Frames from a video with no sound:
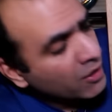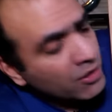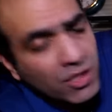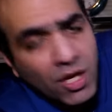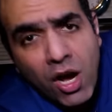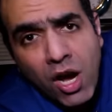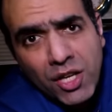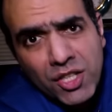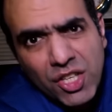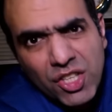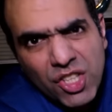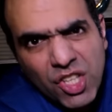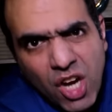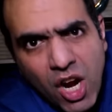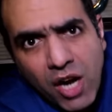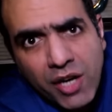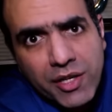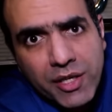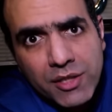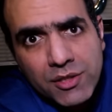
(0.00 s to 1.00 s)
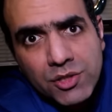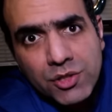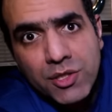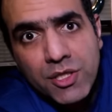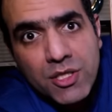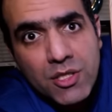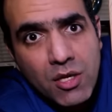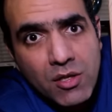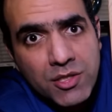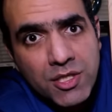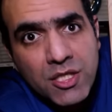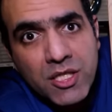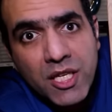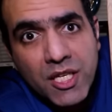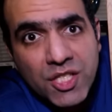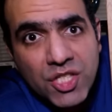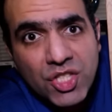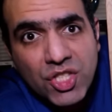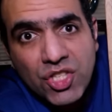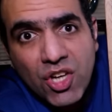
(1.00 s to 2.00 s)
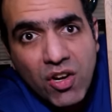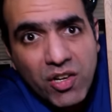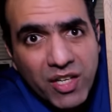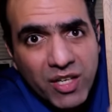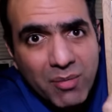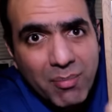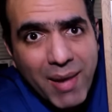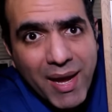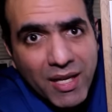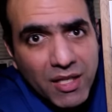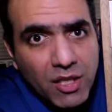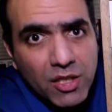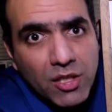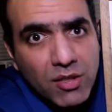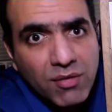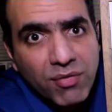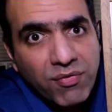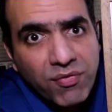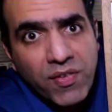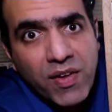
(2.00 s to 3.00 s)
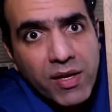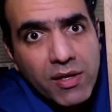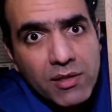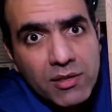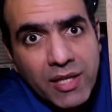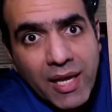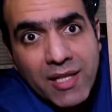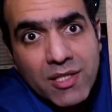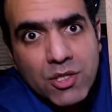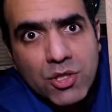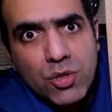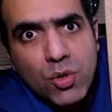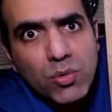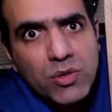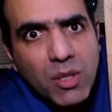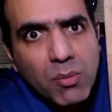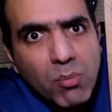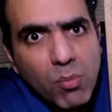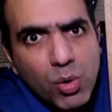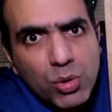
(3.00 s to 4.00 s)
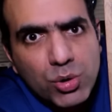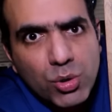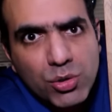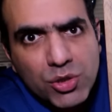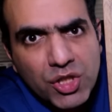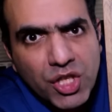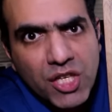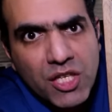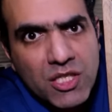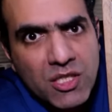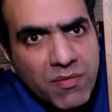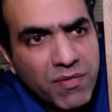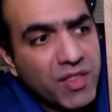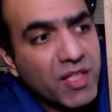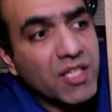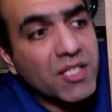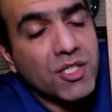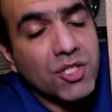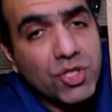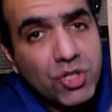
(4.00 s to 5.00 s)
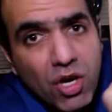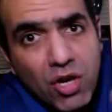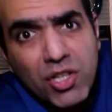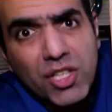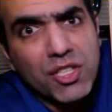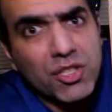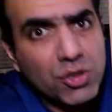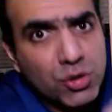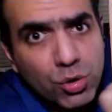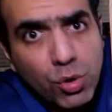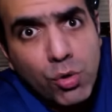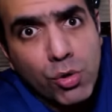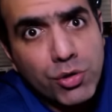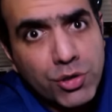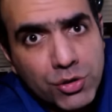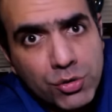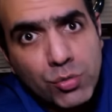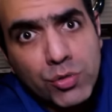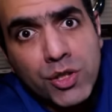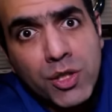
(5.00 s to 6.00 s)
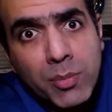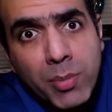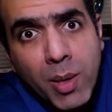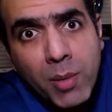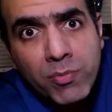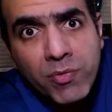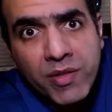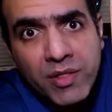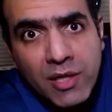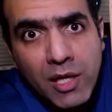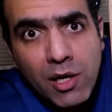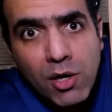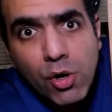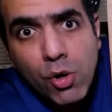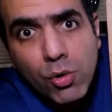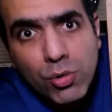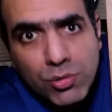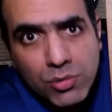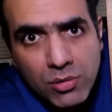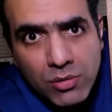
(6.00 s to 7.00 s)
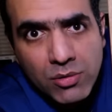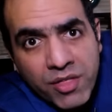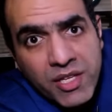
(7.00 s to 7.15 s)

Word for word: The higher current results in a stronger magnetic field, and so the motor turns with a stronger torque to keep up with the load.